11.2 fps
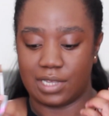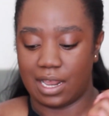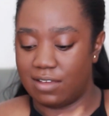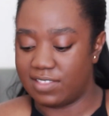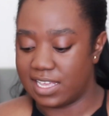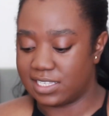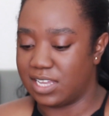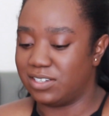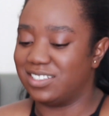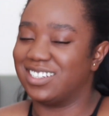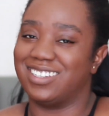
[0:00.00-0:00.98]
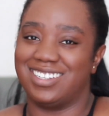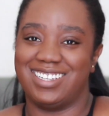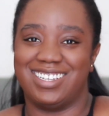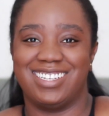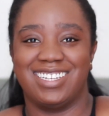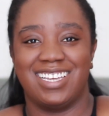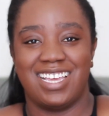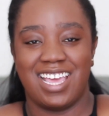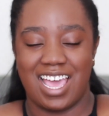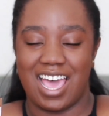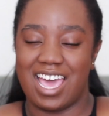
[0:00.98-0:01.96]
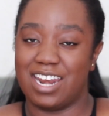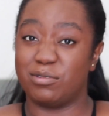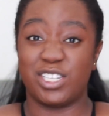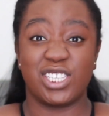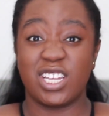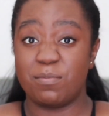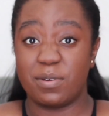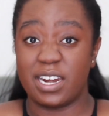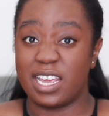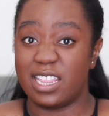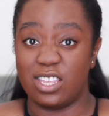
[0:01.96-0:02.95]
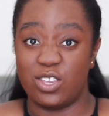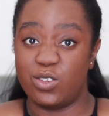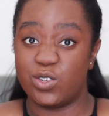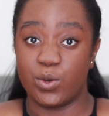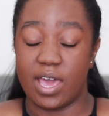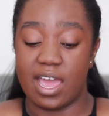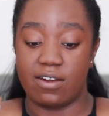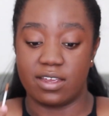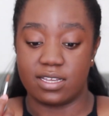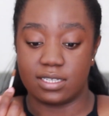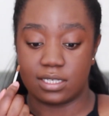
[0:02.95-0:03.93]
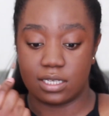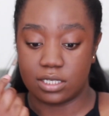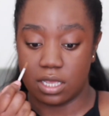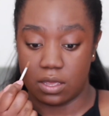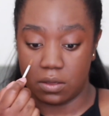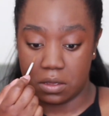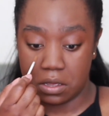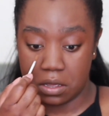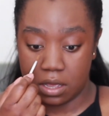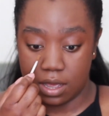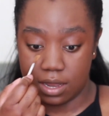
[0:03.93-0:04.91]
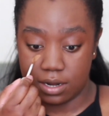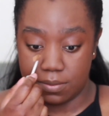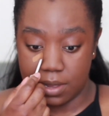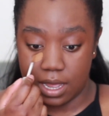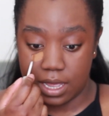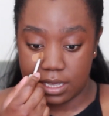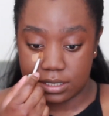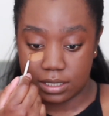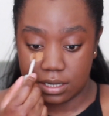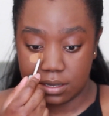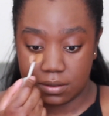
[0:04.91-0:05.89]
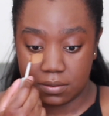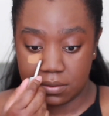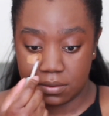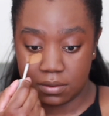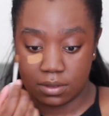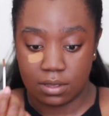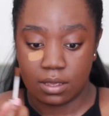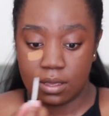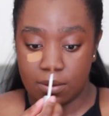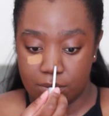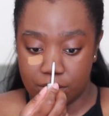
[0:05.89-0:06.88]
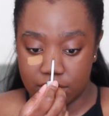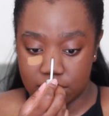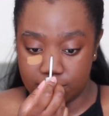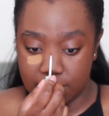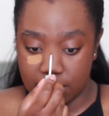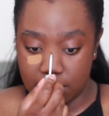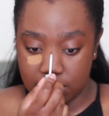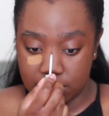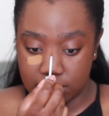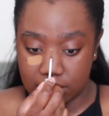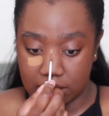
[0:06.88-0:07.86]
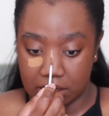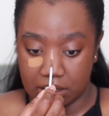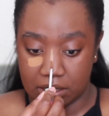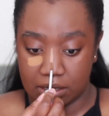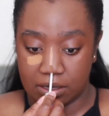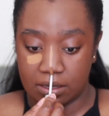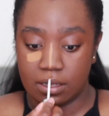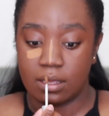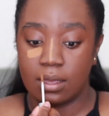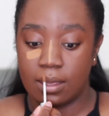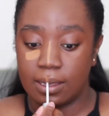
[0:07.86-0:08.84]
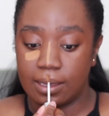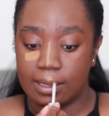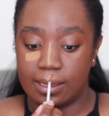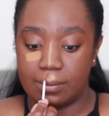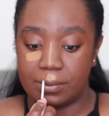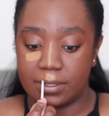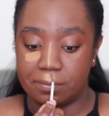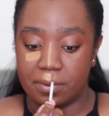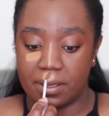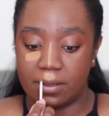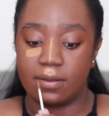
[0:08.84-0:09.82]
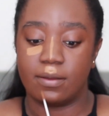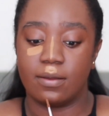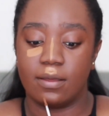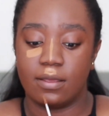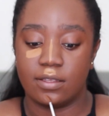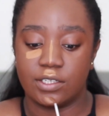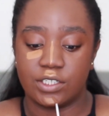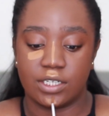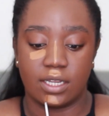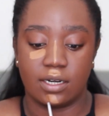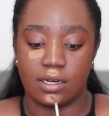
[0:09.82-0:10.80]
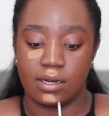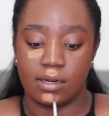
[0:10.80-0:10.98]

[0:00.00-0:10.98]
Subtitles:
I love that sound. And I'm just going to put it in the usual areas, so under my eyes, bridge of my nose, Cupid's bow, chin.